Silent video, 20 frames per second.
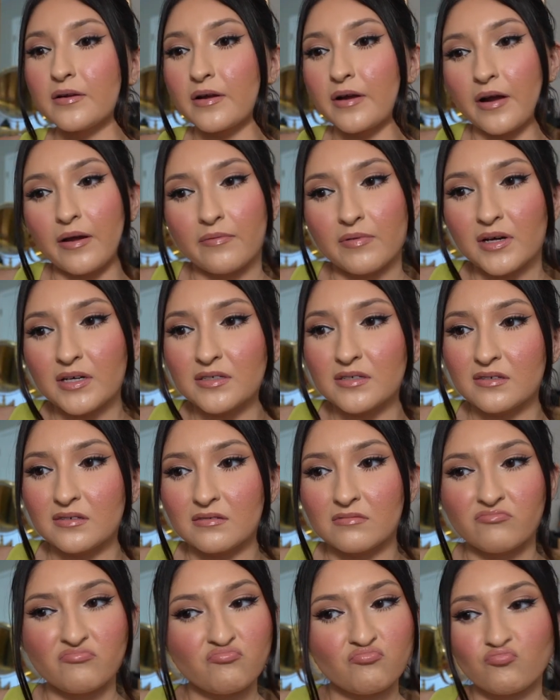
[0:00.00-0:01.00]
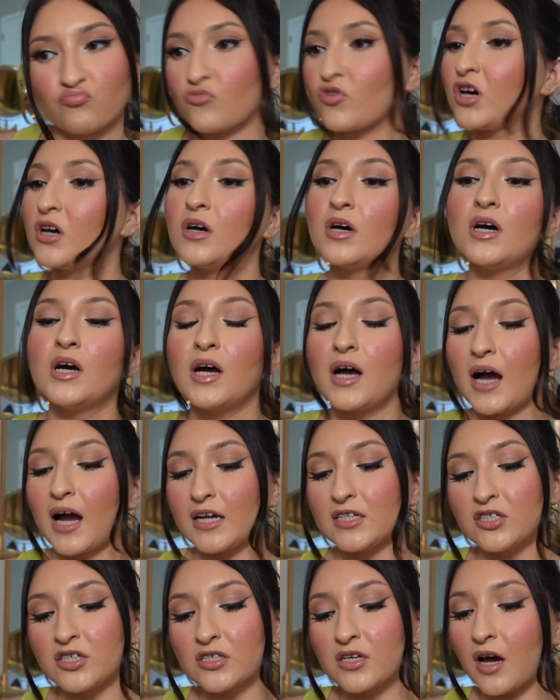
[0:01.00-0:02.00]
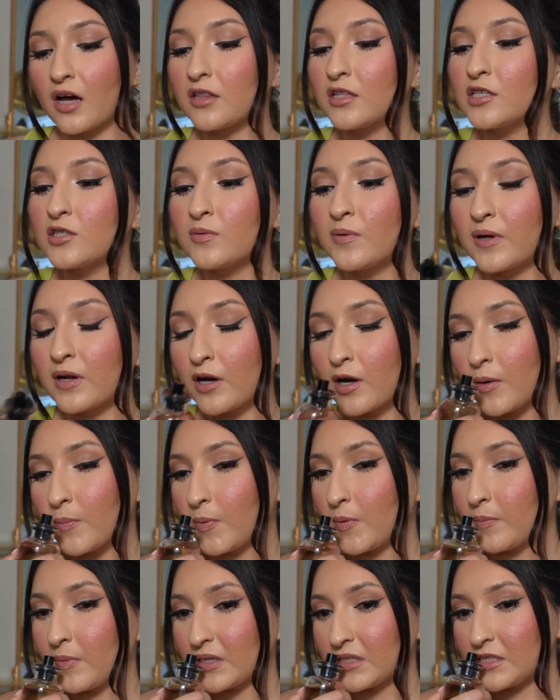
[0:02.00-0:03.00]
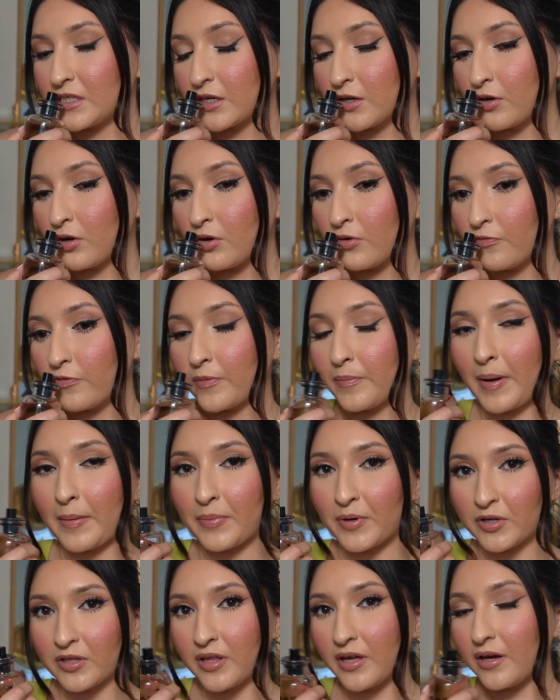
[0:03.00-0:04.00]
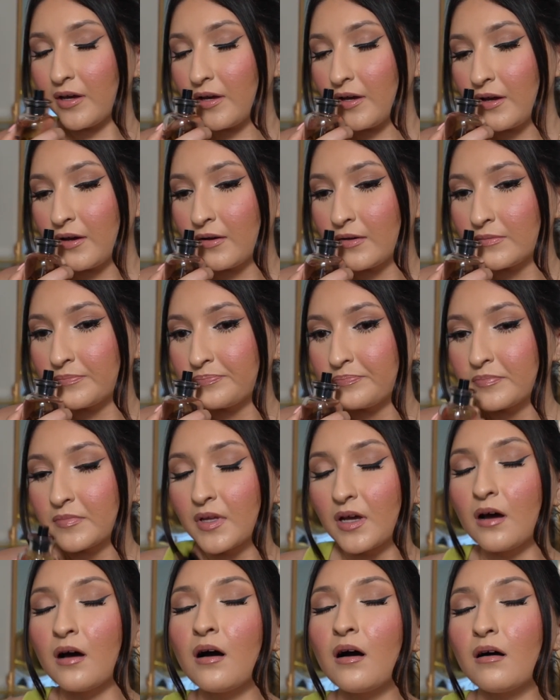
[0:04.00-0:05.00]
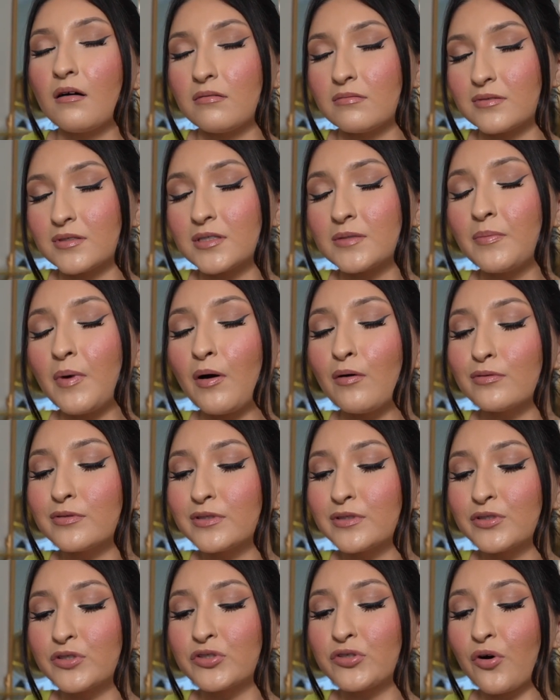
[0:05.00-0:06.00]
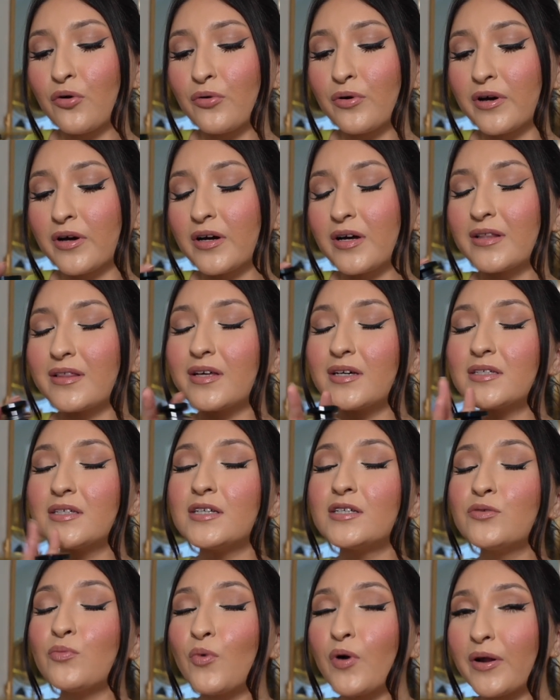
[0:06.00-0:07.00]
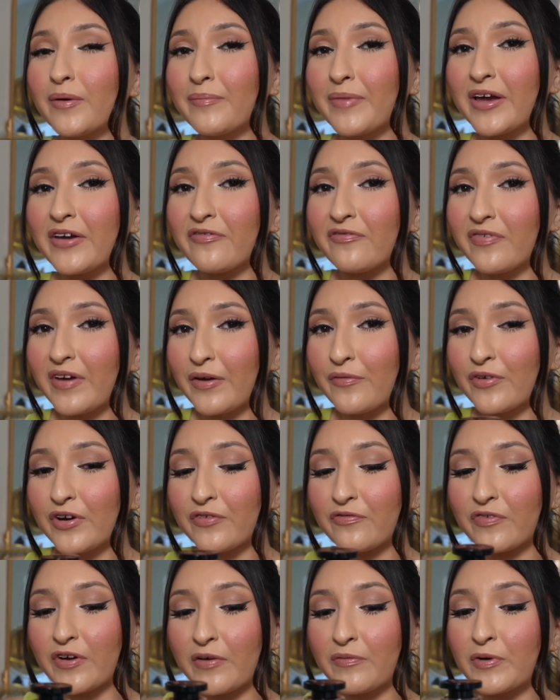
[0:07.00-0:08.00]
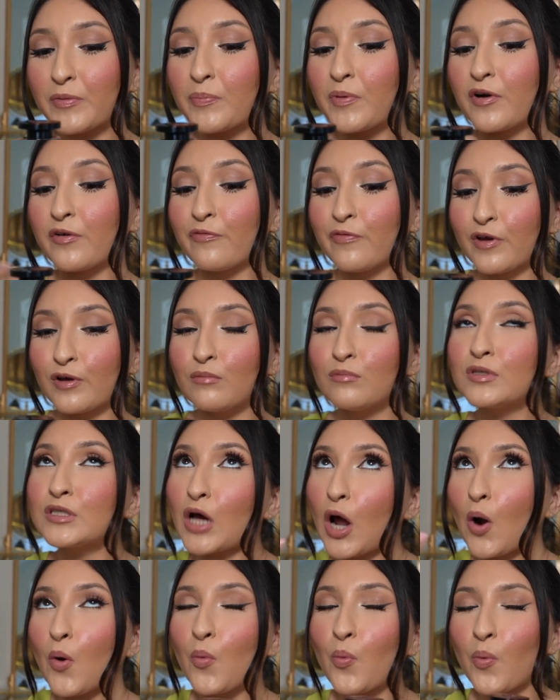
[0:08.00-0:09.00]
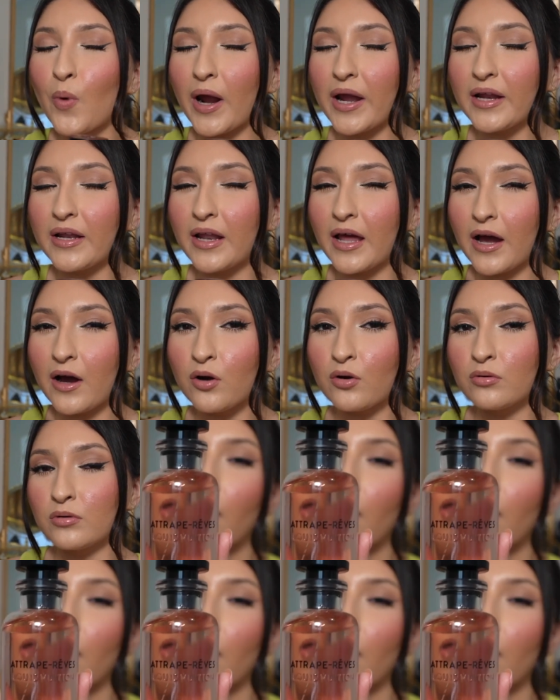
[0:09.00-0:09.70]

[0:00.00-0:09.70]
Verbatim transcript: Reves. I just got this one a couple months ago for my birthday. It smells so good. This is one of my favorite, favorite perfumes uh, right now.